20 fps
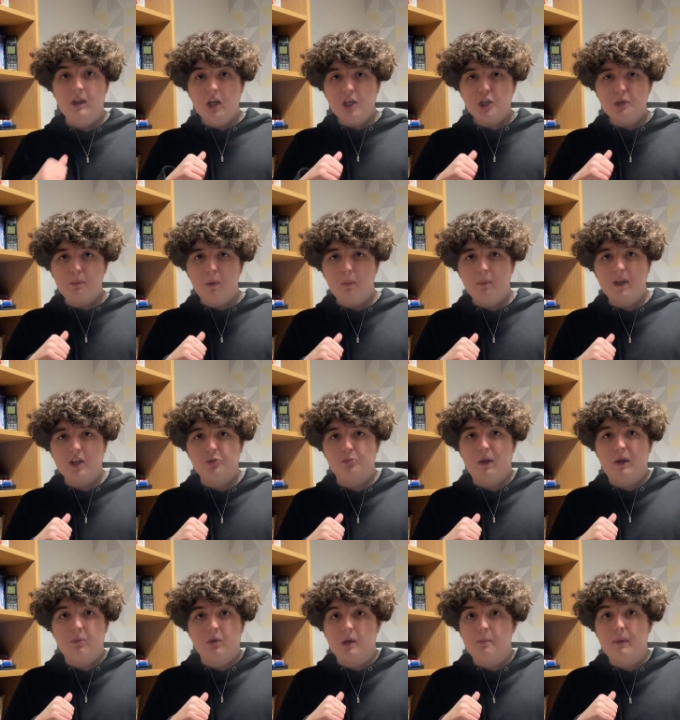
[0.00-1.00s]
I should probably
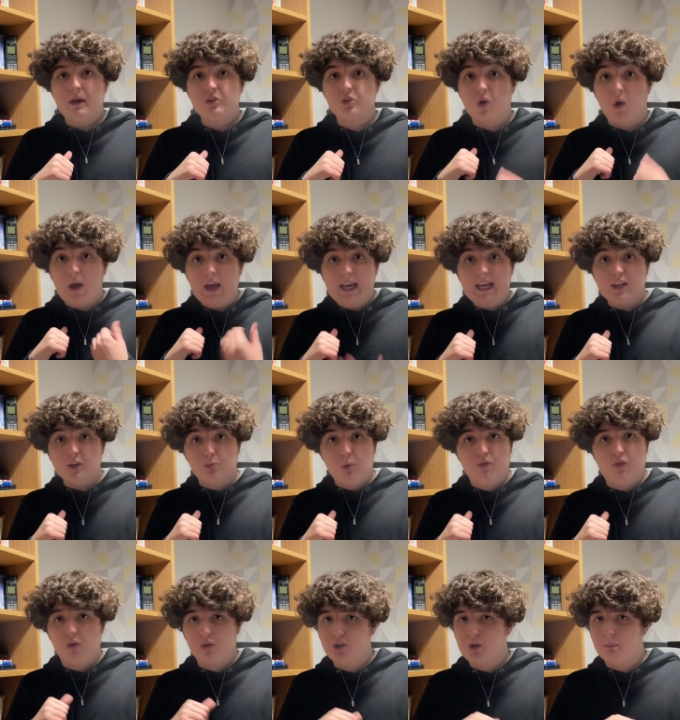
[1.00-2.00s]
explain what a mascot is
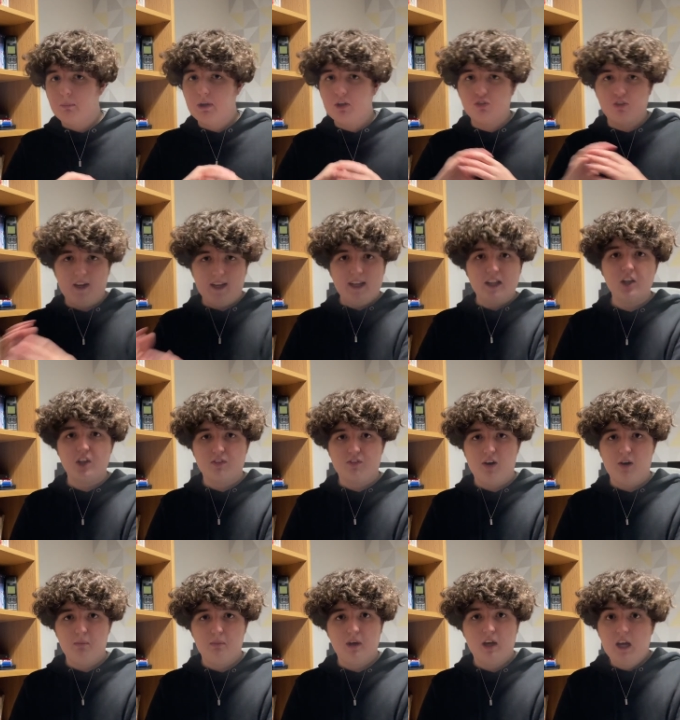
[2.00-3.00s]
before jumping straight into
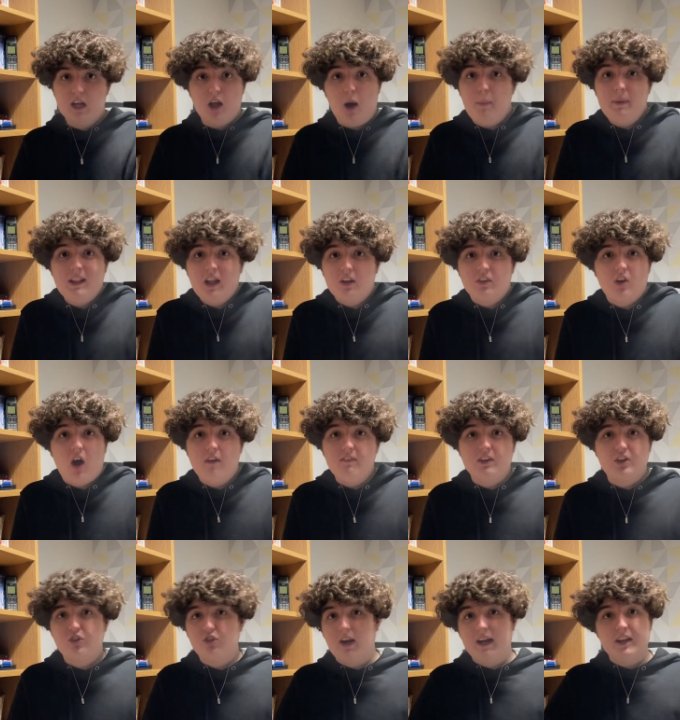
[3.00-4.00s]
them. That'd be like
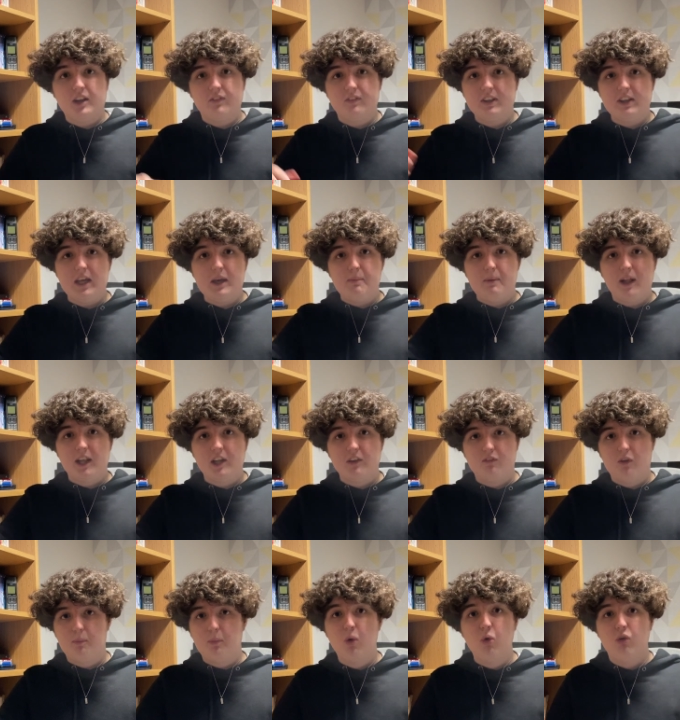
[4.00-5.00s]
diving straight into the deep end of
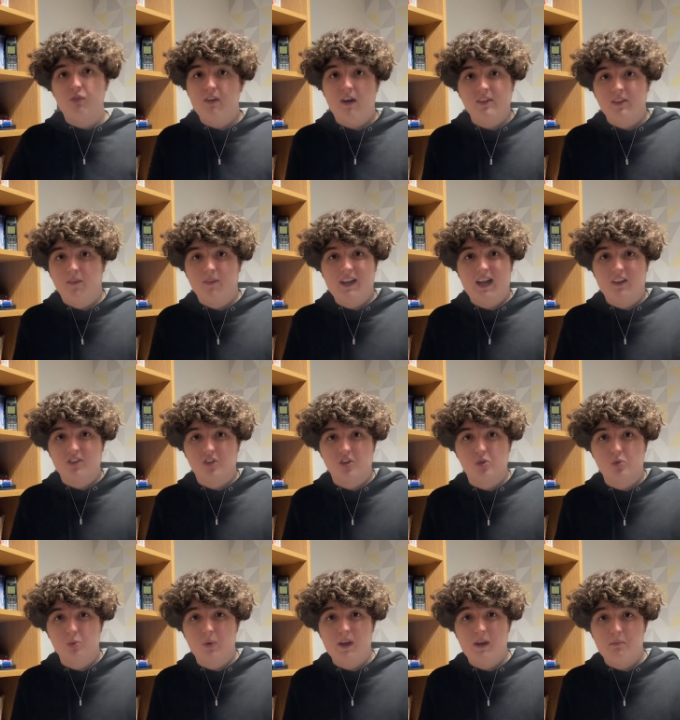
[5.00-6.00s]
a pool without knowing how to
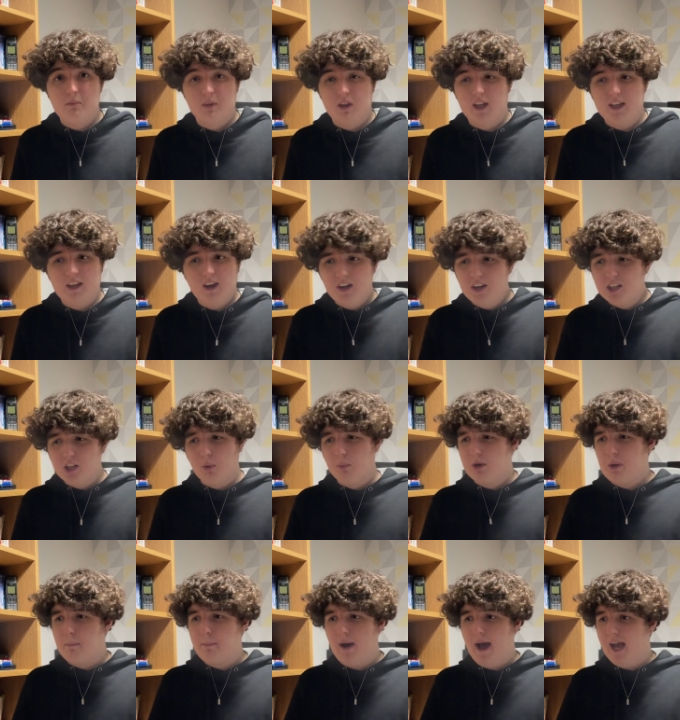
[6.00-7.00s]
swim. Like, I don't know
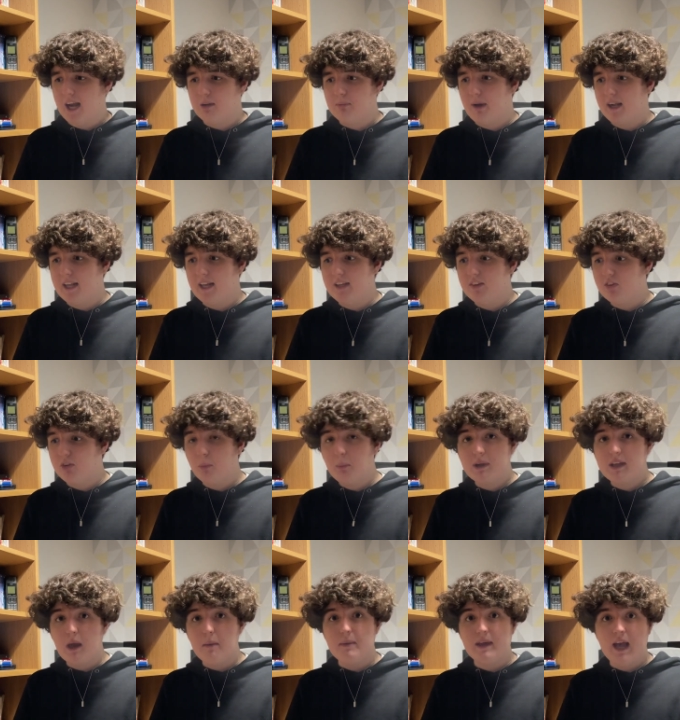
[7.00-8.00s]
what a Pac-Man is,
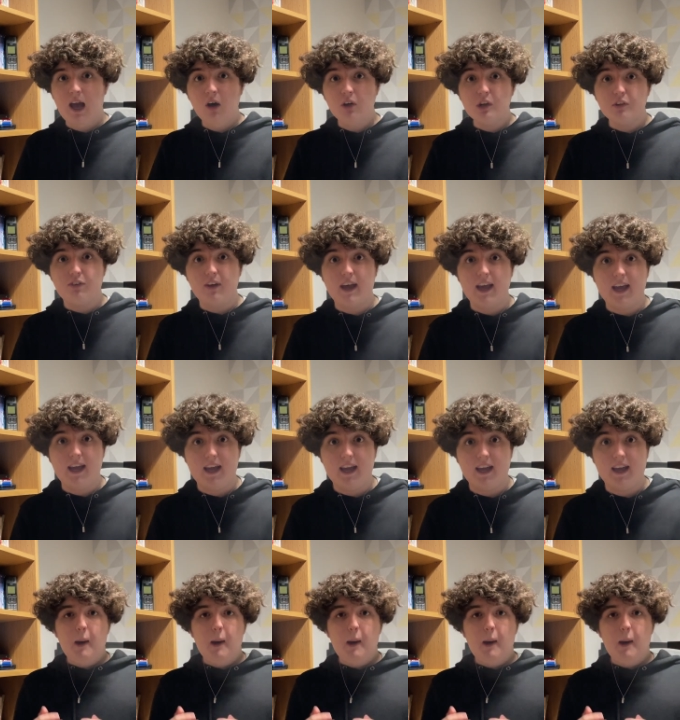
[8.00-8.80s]
someone get me out of here!